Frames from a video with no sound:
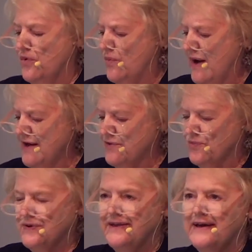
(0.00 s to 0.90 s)

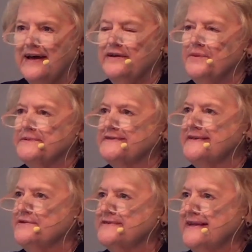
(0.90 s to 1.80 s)
Wow, it almost
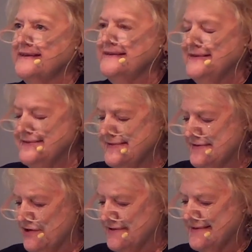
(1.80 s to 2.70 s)
sounds like an
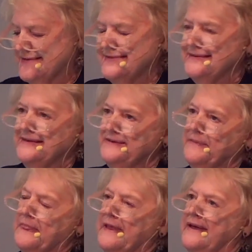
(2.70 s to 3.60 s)
insult, doesn't it?